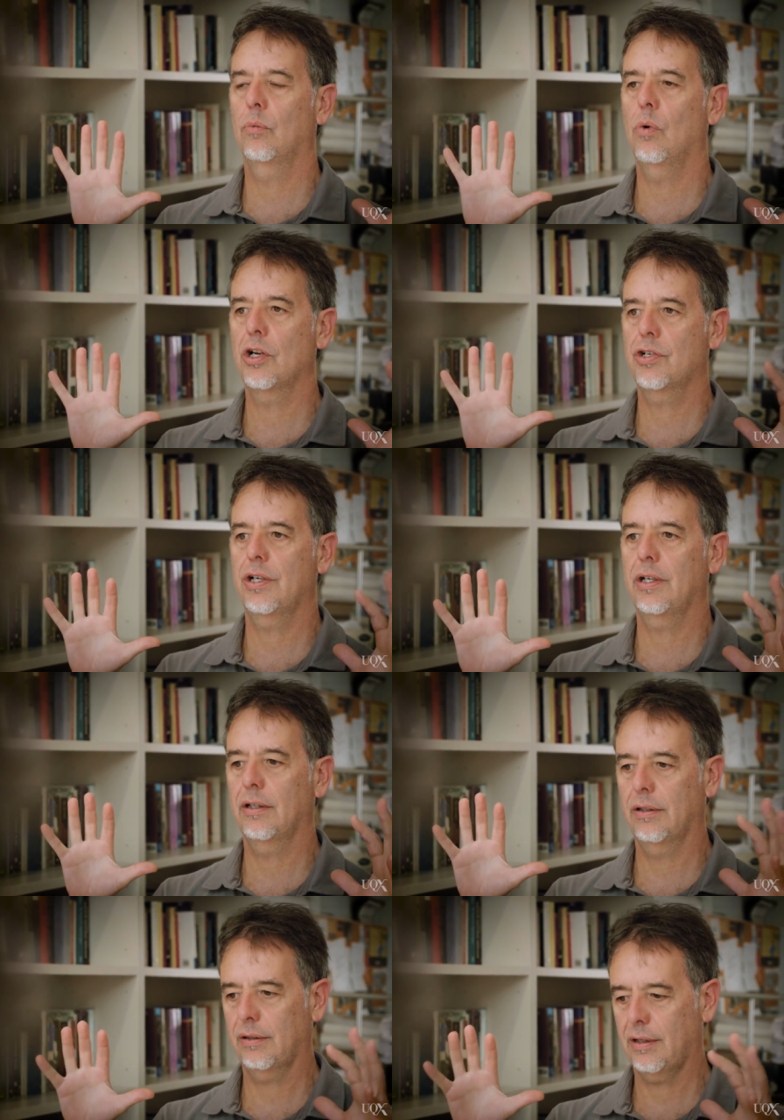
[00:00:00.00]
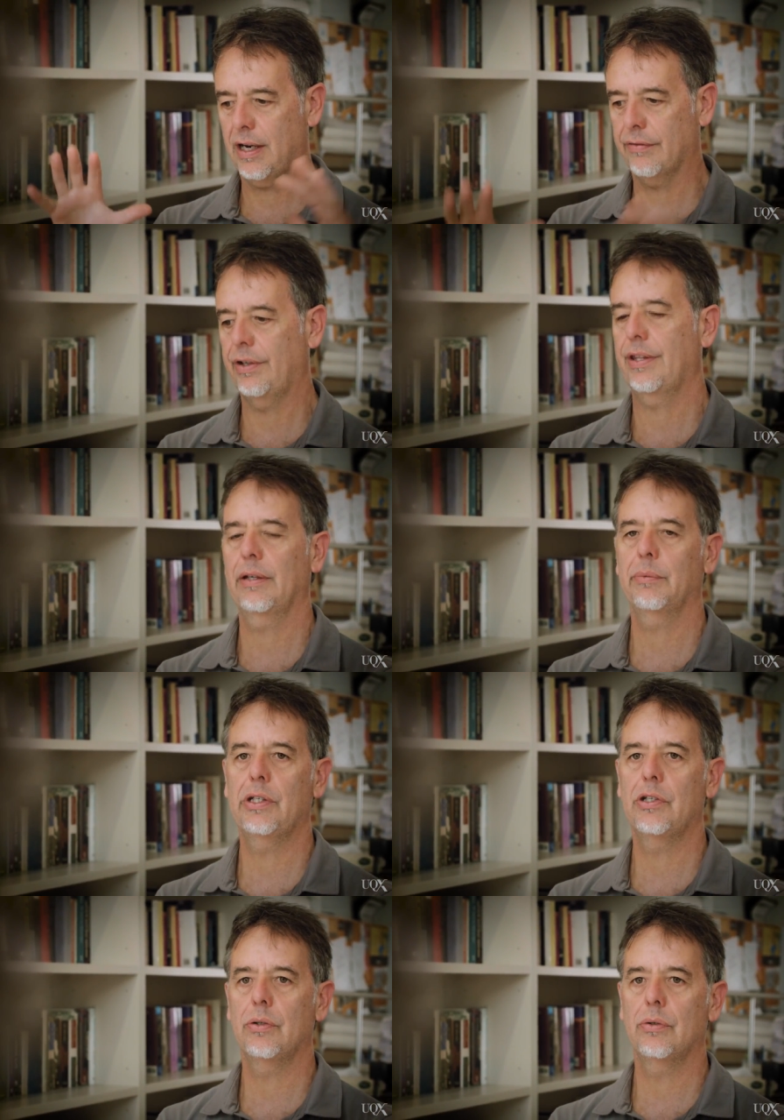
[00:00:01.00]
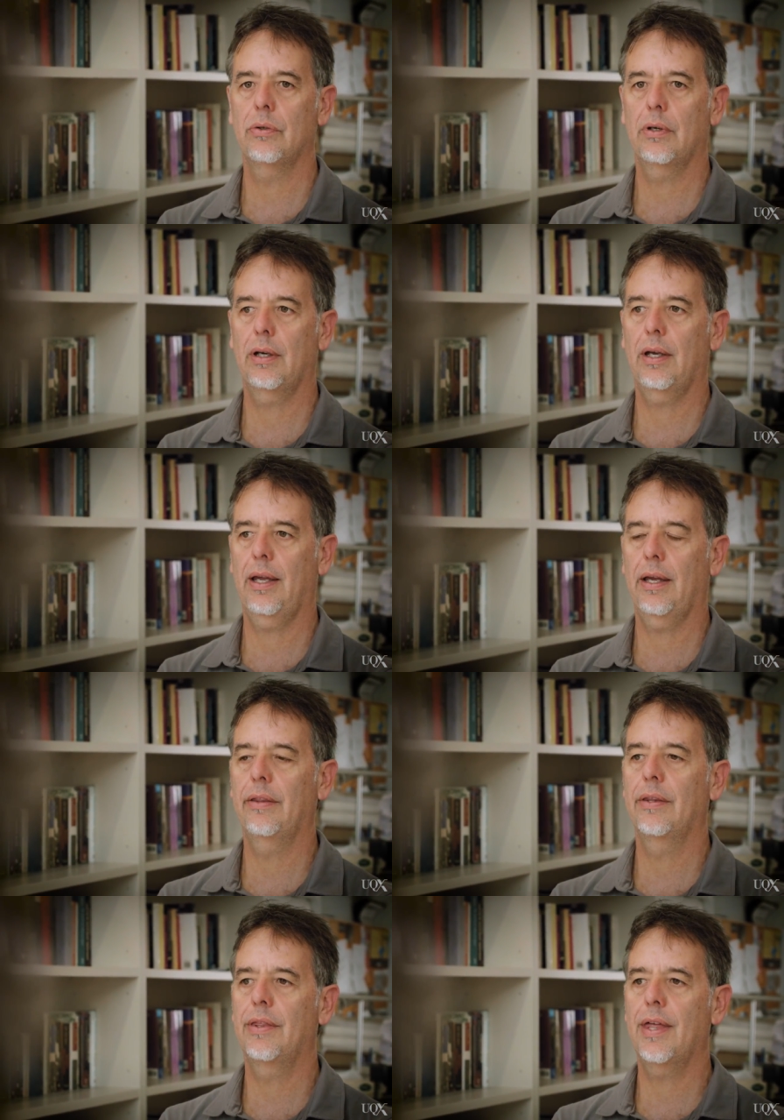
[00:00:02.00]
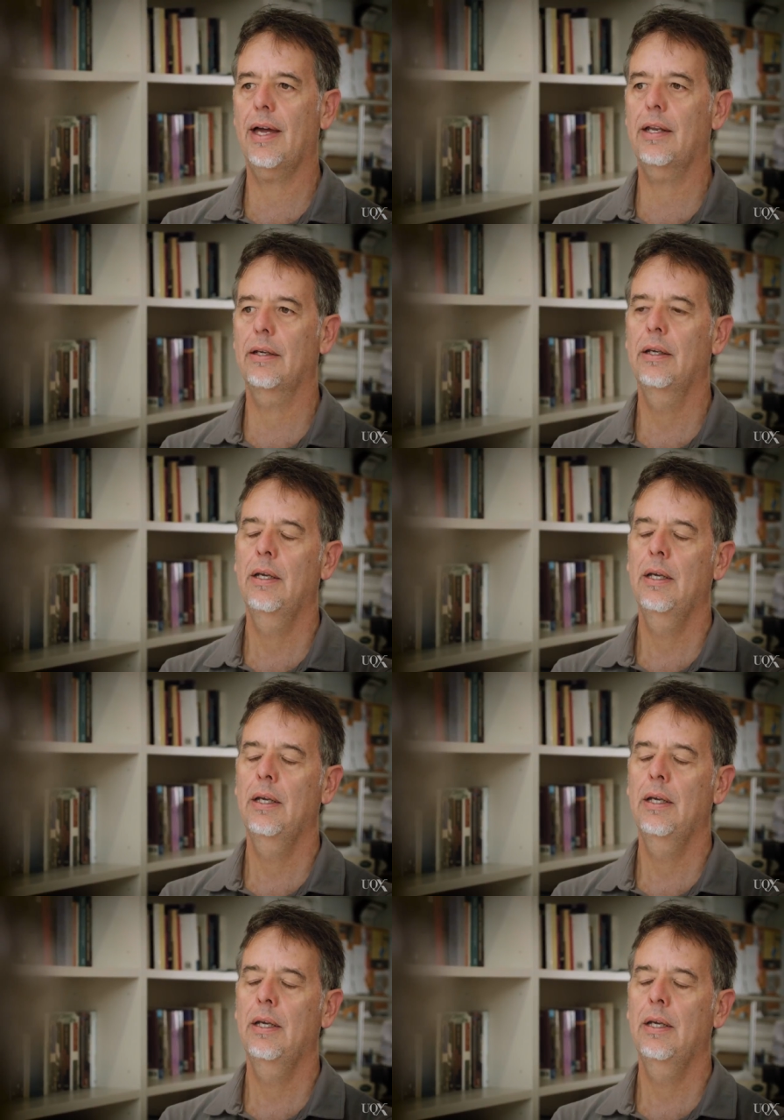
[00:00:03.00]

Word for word: watching everything we do. And that